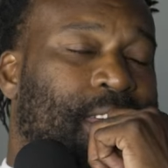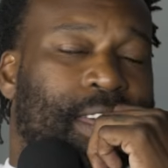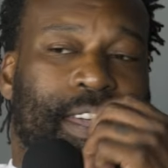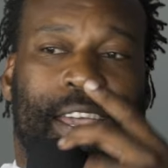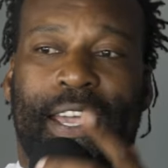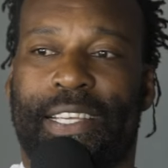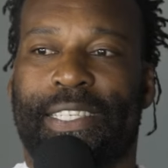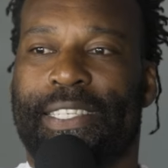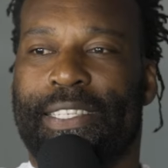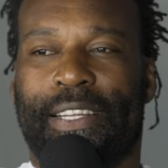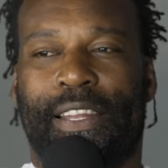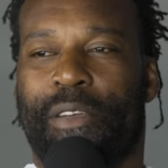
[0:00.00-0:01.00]

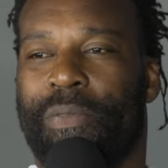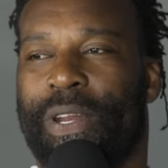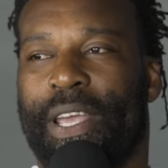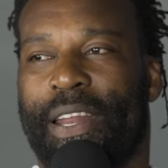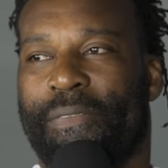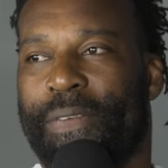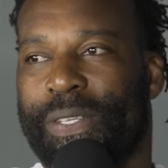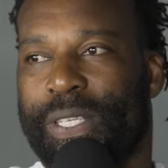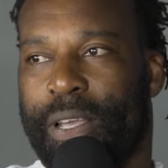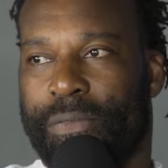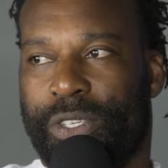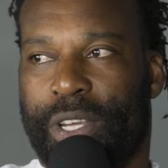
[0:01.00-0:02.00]
Aces and Liberty, and for
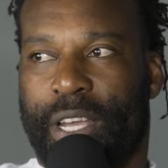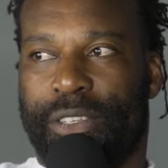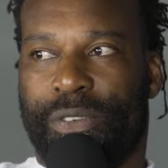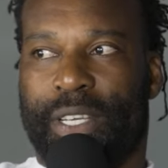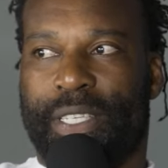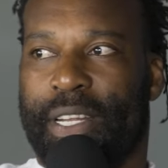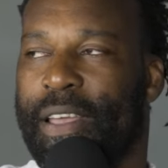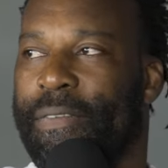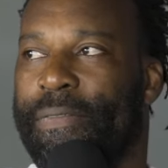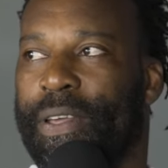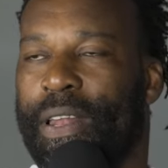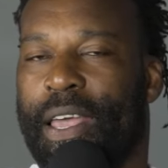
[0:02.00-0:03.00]
some strange reason, I
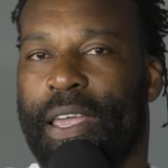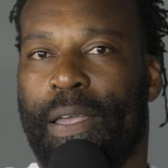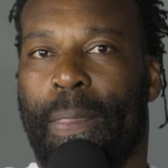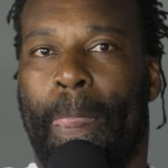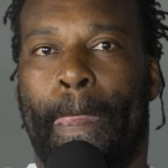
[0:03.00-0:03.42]
feel like